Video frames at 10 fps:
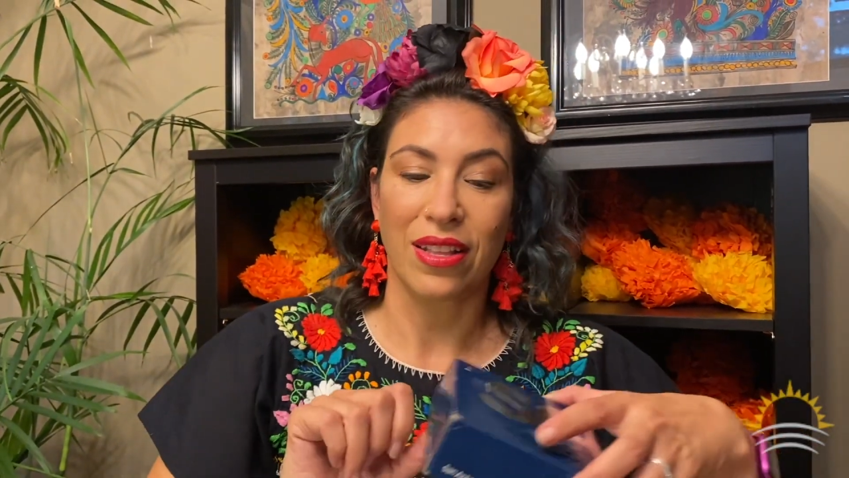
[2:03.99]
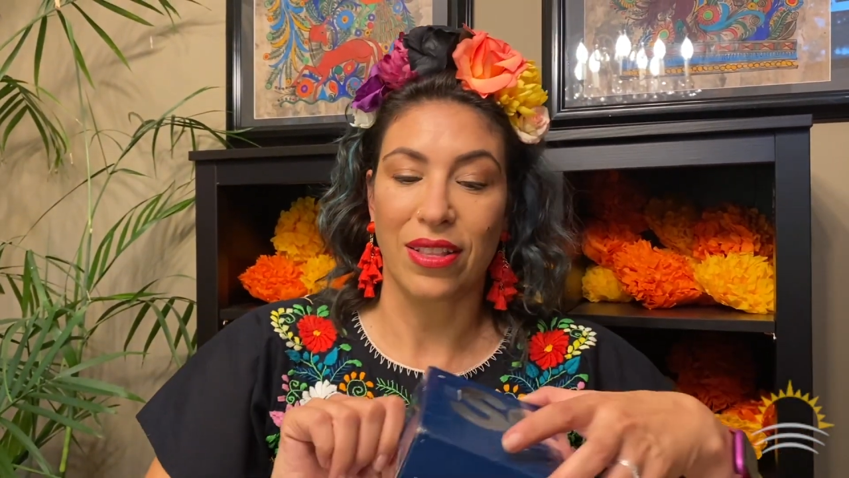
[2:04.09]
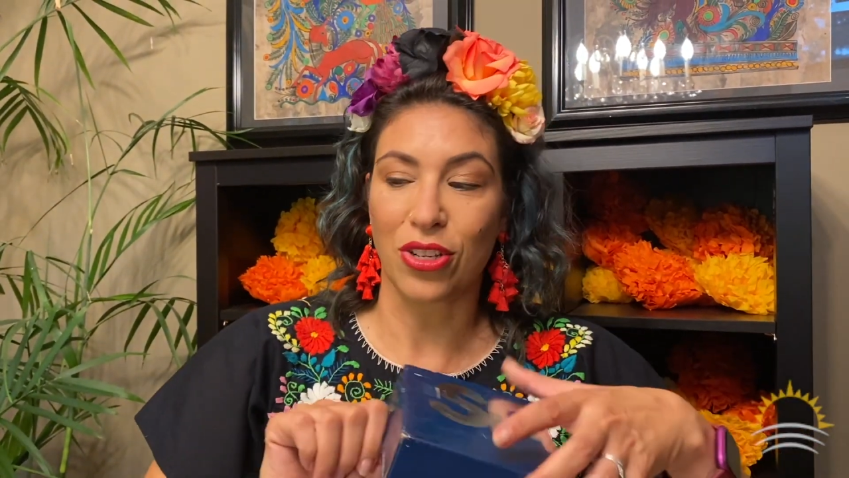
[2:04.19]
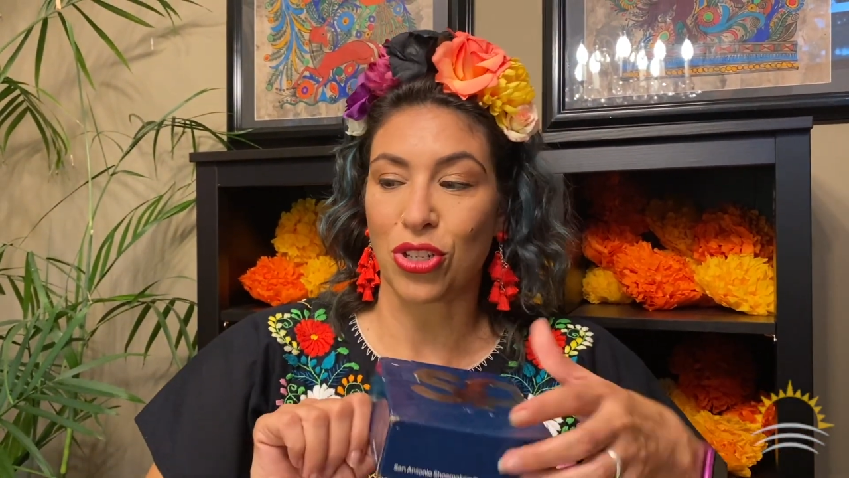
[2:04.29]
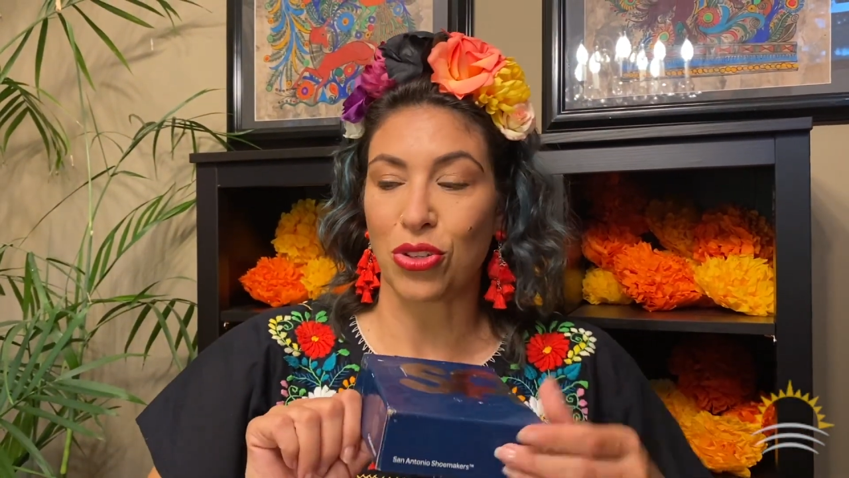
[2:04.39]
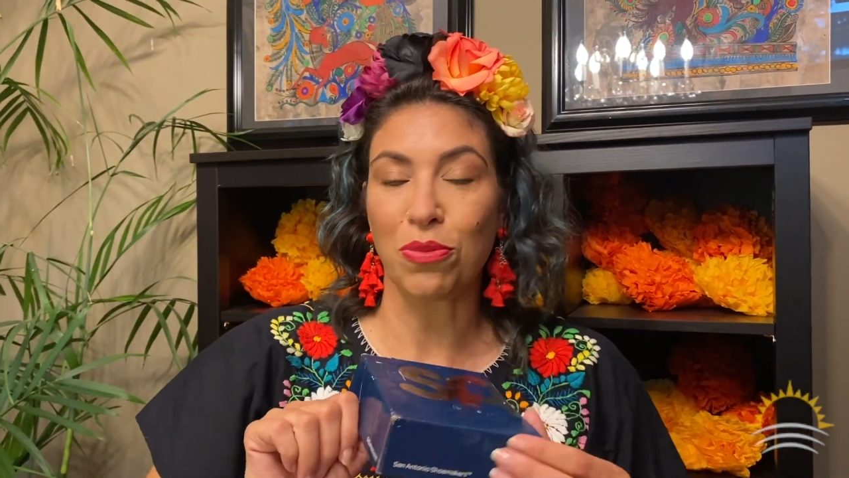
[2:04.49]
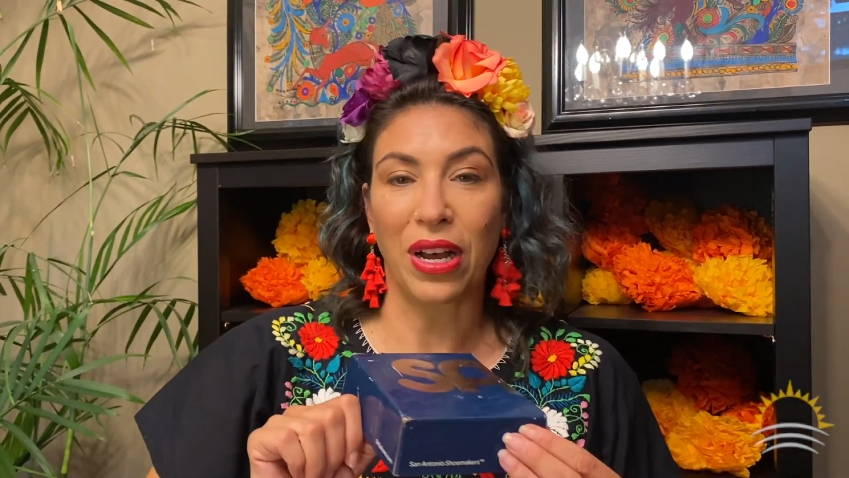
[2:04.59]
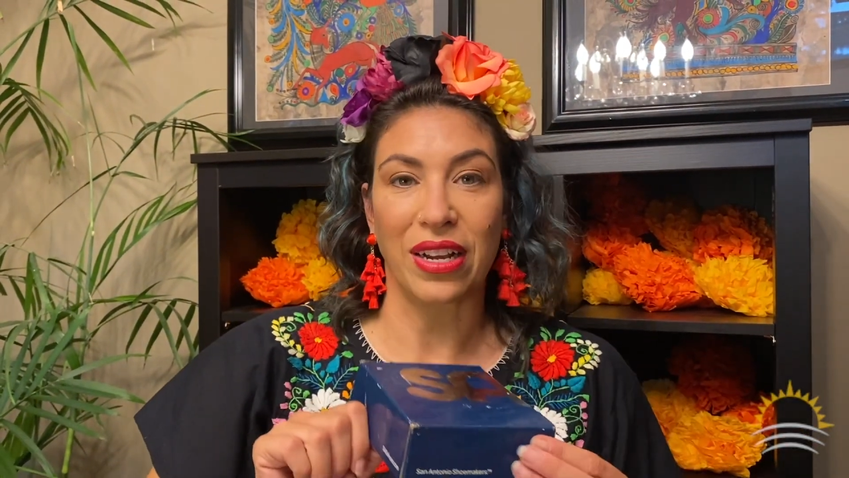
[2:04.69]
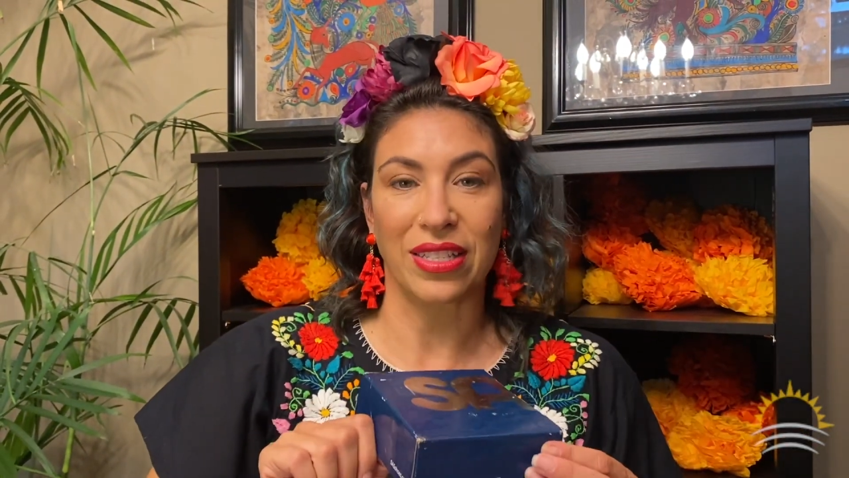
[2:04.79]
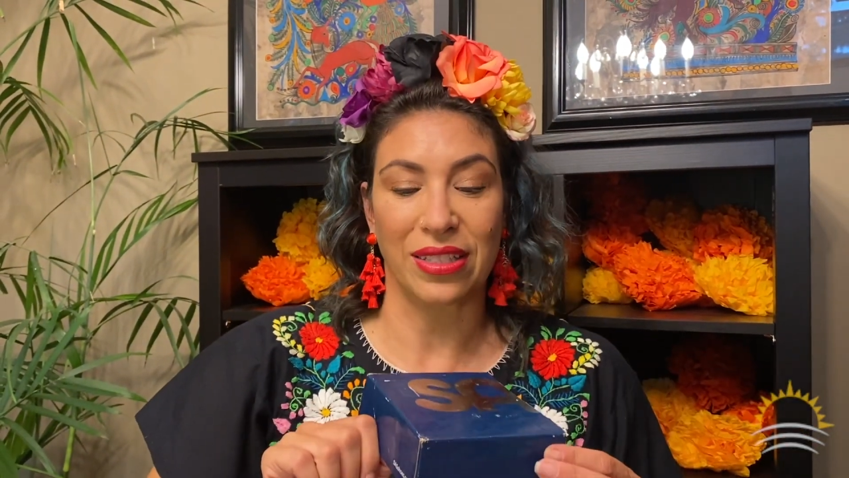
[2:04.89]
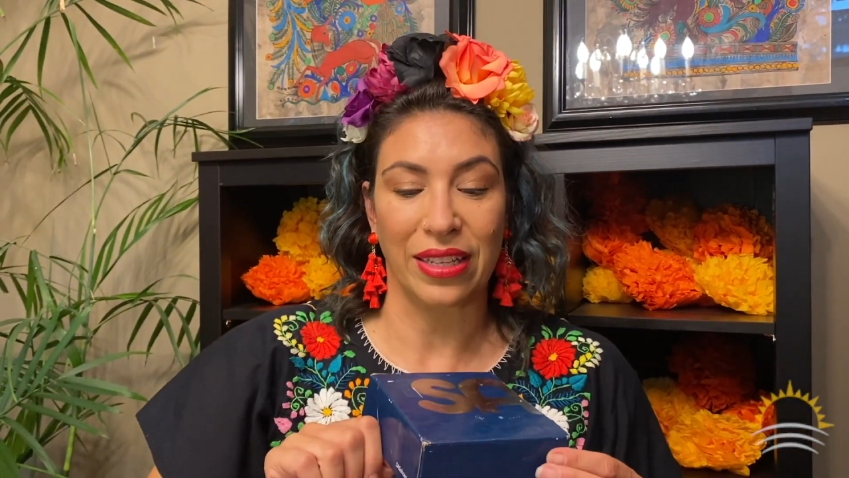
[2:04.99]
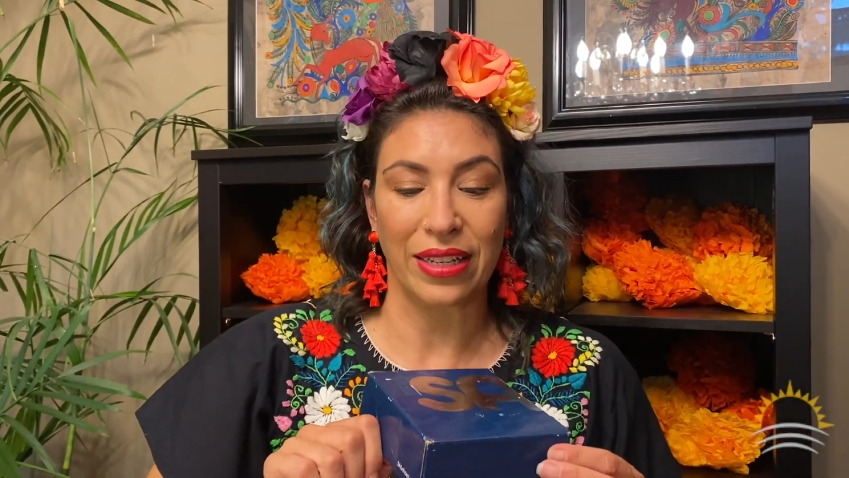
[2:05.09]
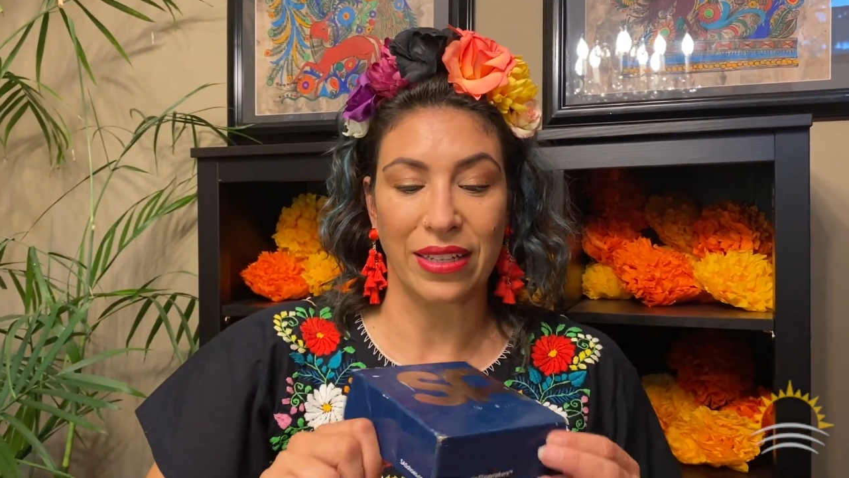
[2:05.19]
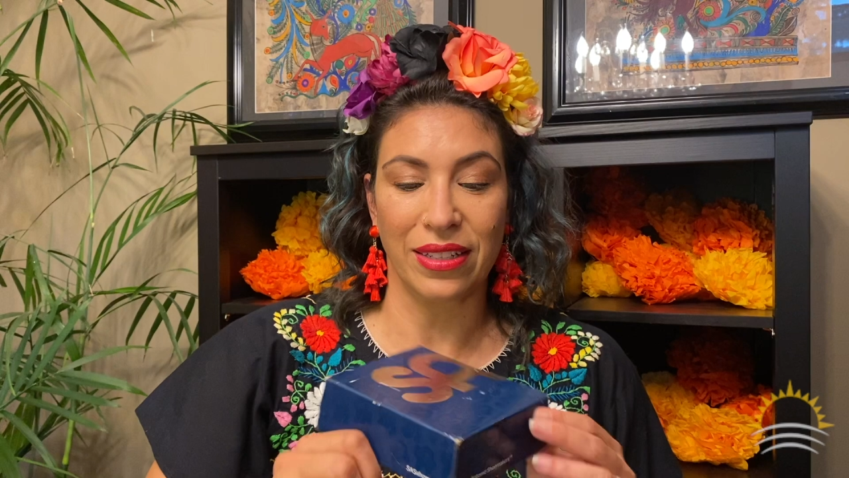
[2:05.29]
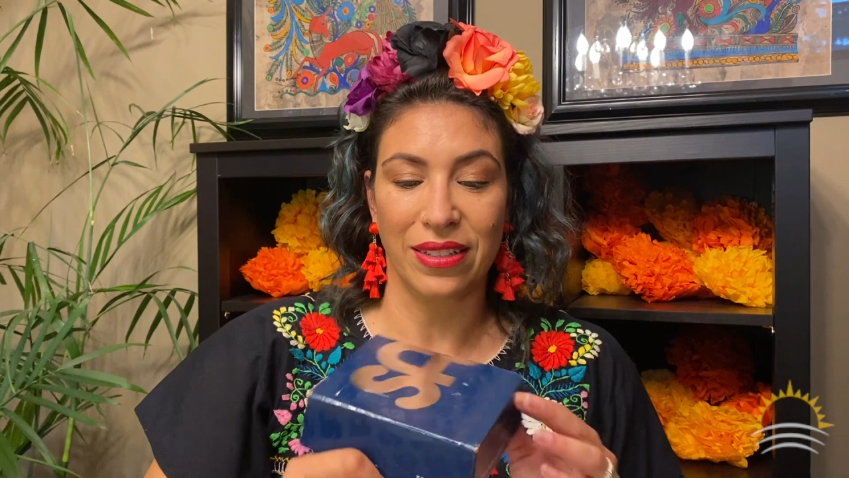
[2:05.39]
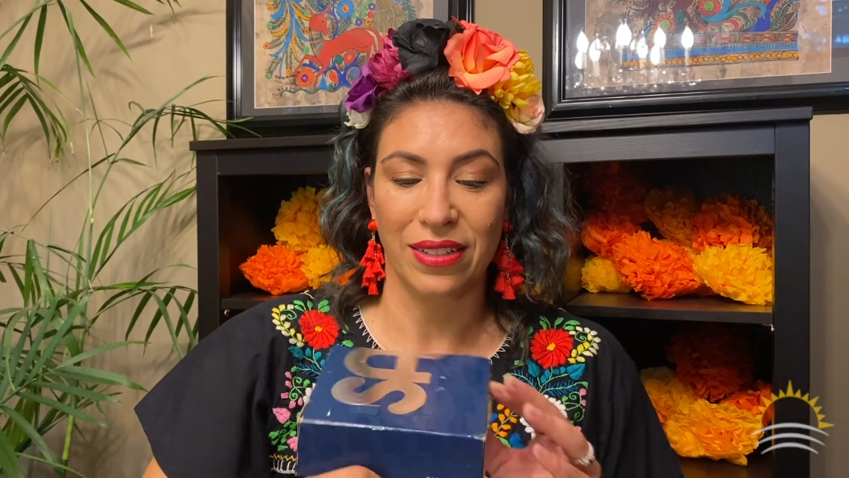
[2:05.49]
the shoebox lid